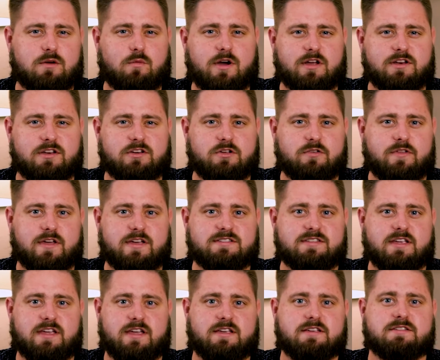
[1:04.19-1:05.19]
I wanted to do
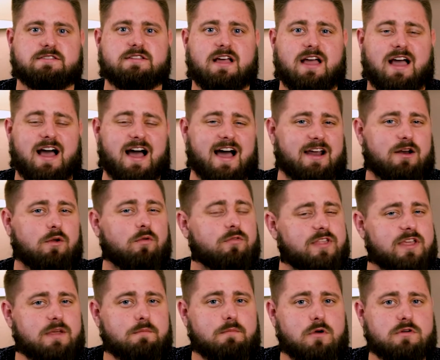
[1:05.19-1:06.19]
this is I don't
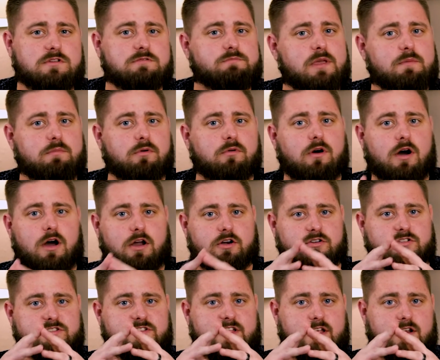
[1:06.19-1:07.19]
think most people
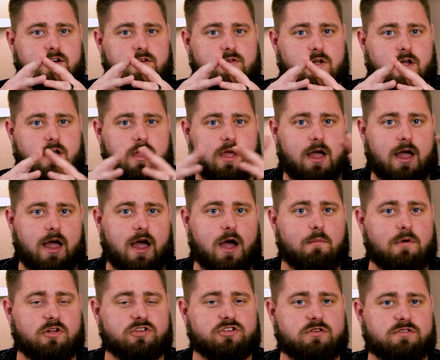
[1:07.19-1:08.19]
understand how
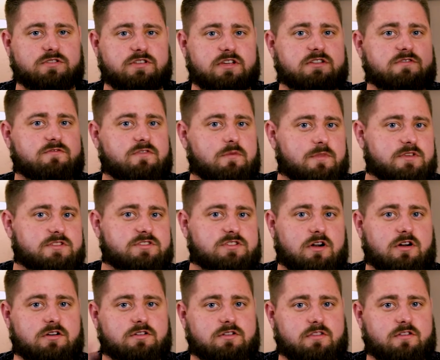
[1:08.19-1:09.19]
much goes in from the
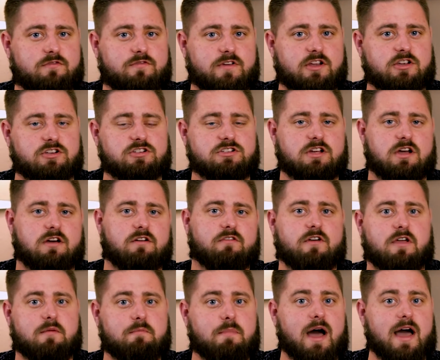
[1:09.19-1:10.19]
start to the finish of
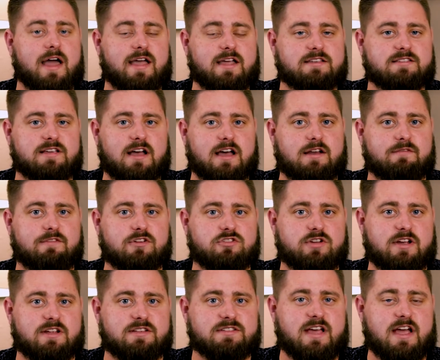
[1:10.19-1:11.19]
a buying side of a
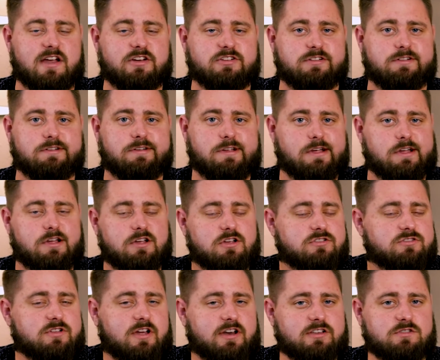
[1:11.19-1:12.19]
transaction.
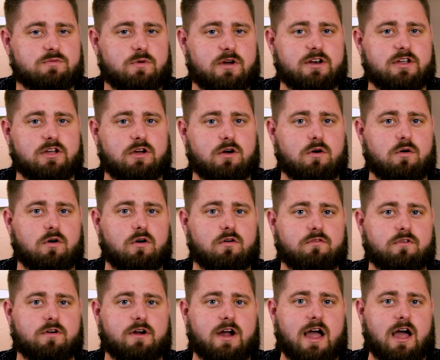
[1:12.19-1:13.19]
So I just wanted to go
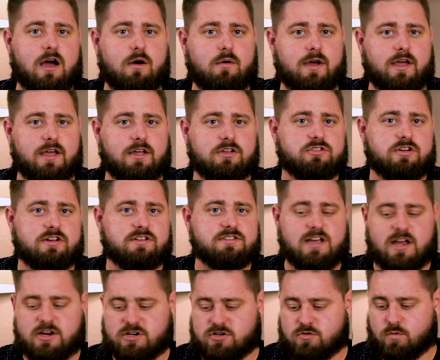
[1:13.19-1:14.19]
over how a
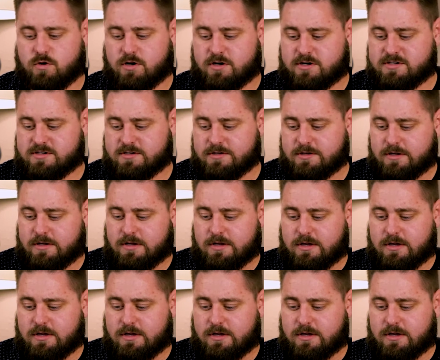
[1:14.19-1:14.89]
transaction works.